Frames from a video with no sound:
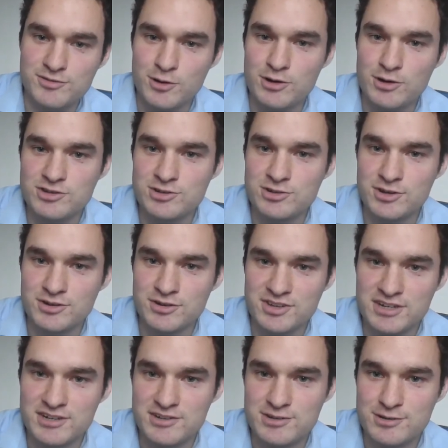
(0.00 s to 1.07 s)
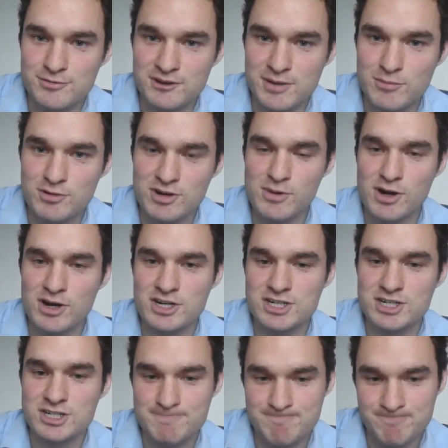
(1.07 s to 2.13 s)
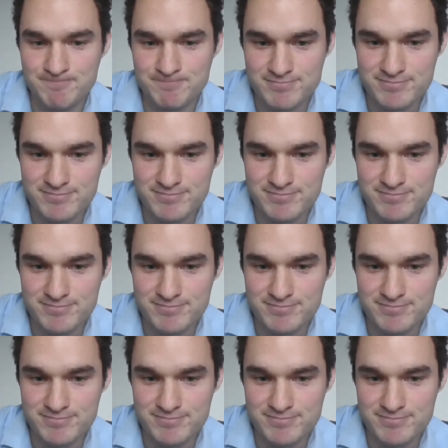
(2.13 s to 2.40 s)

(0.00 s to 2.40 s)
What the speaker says: focused on since sort of February, March?